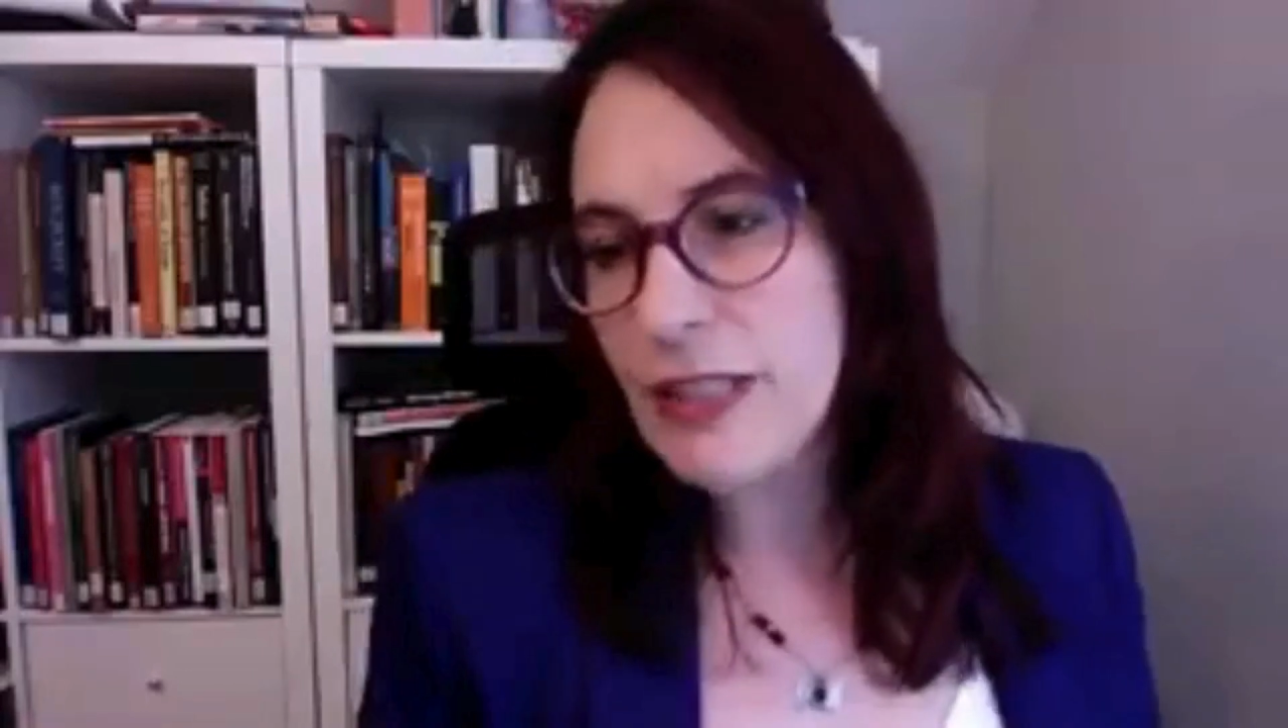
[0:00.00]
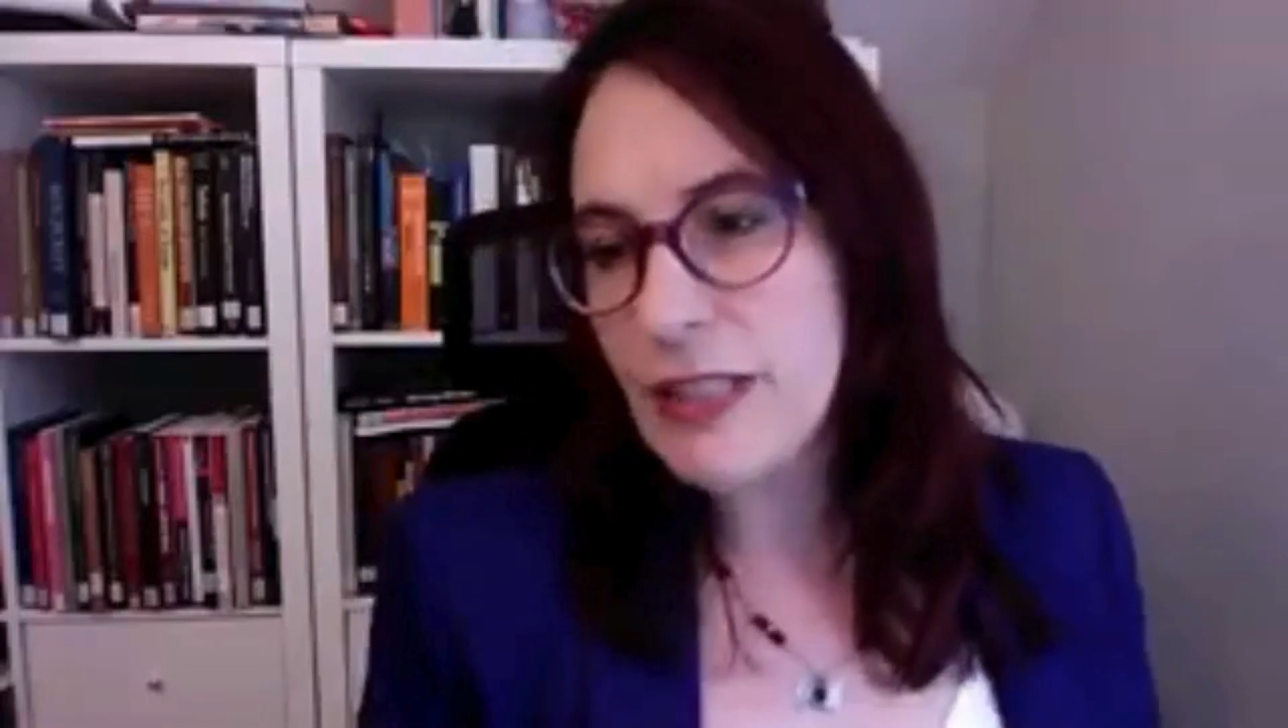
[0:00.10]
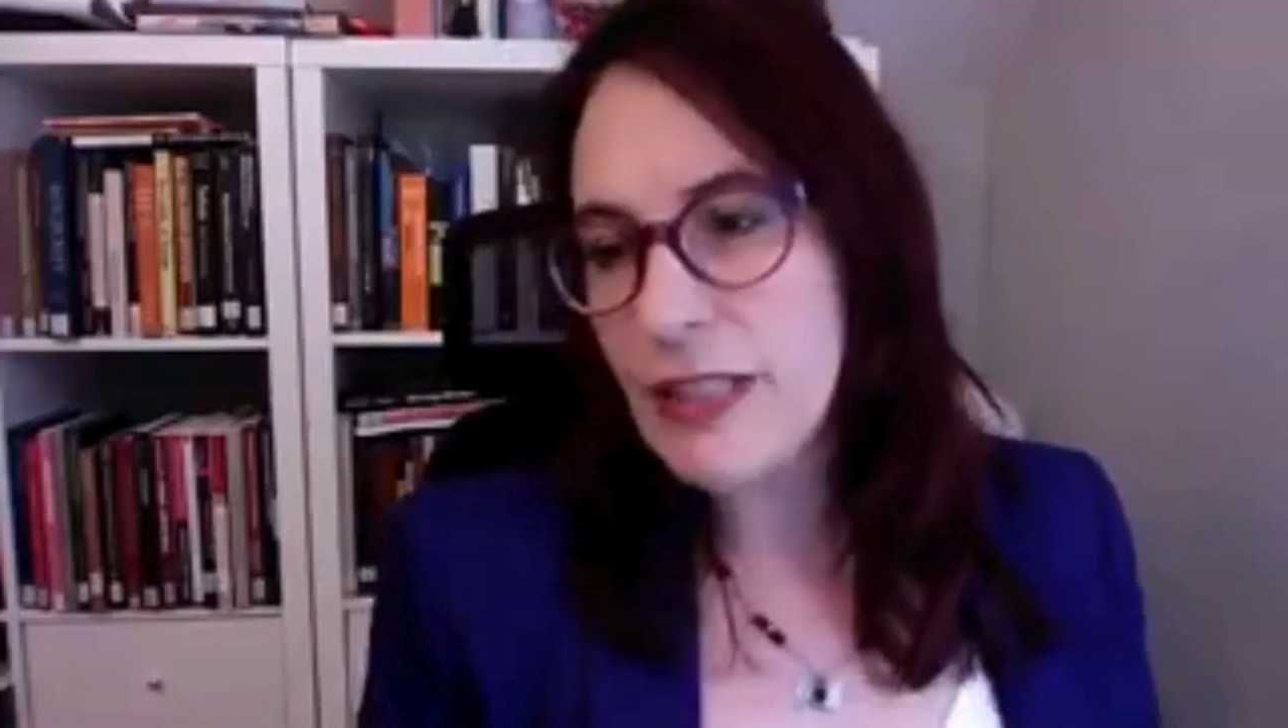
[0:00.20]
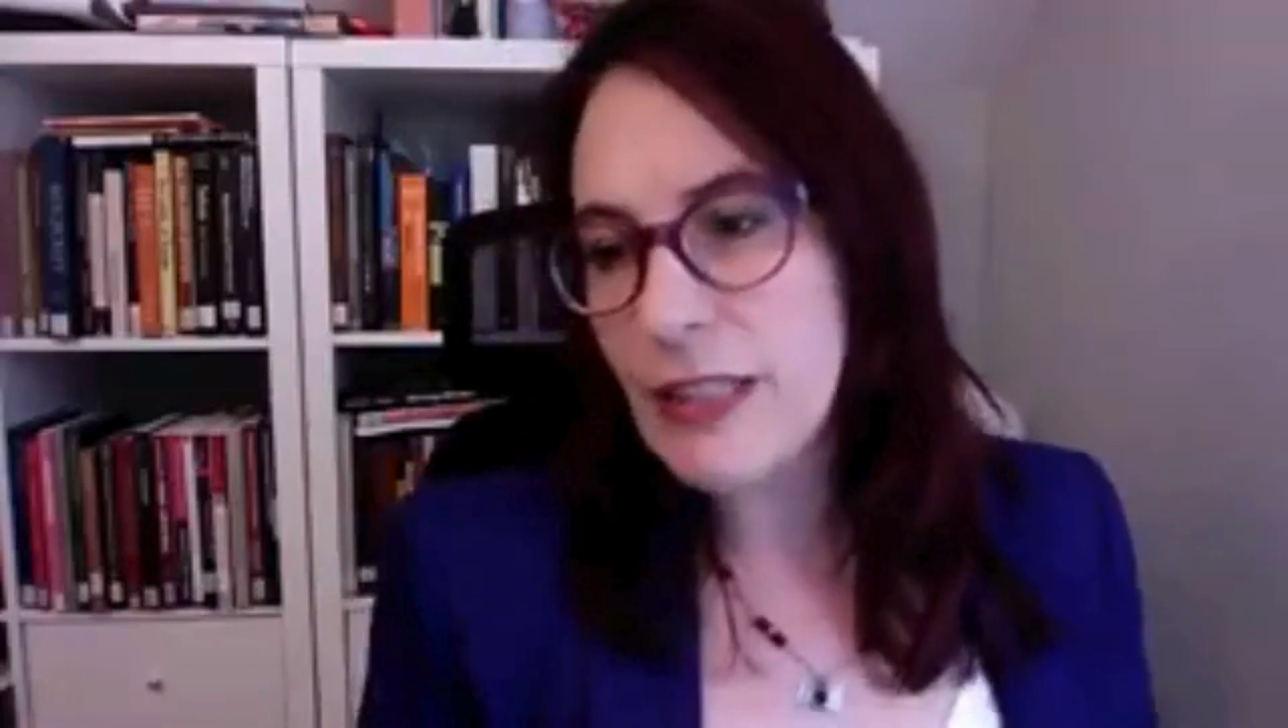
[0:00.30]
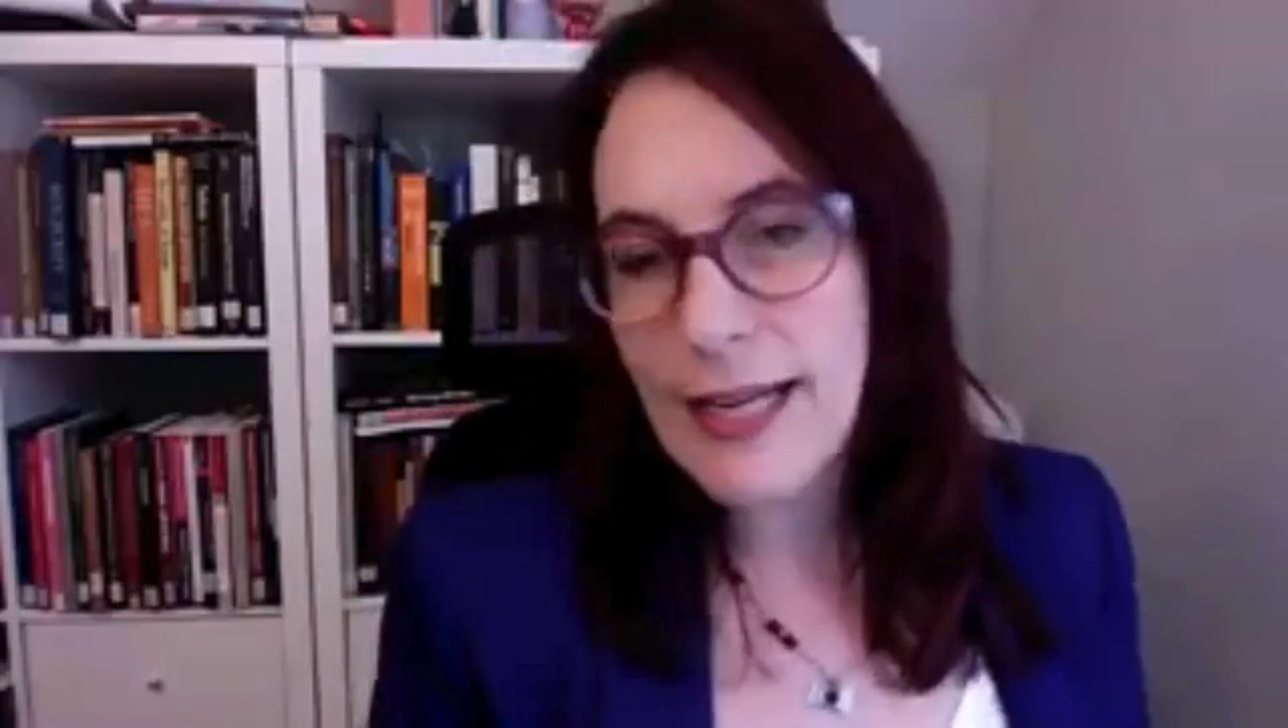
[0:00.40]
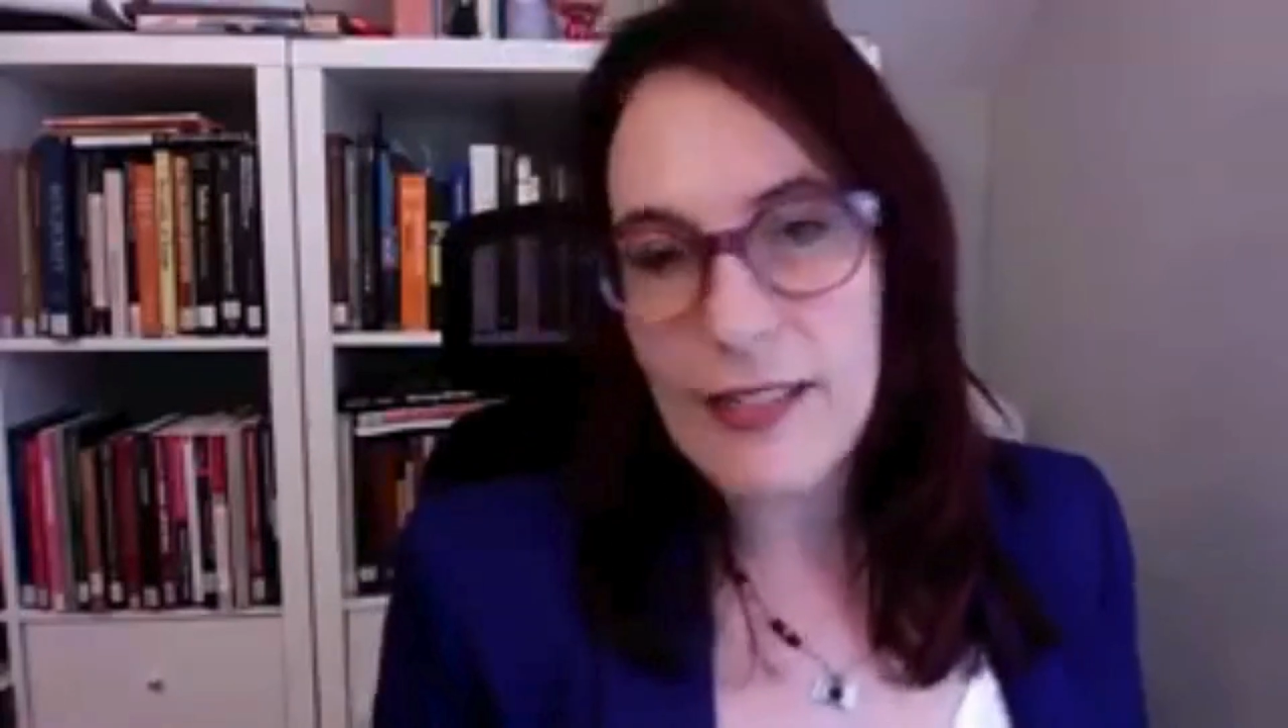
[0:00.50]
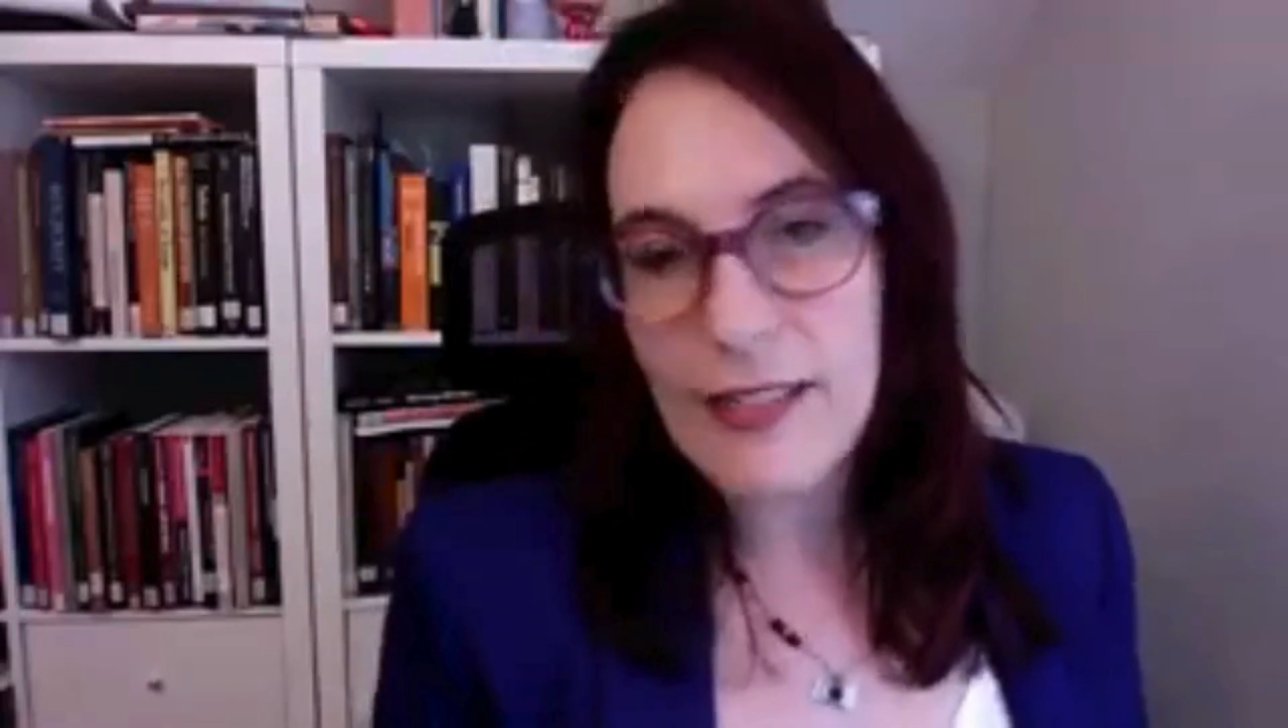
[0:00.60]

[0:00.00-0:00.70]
I guess,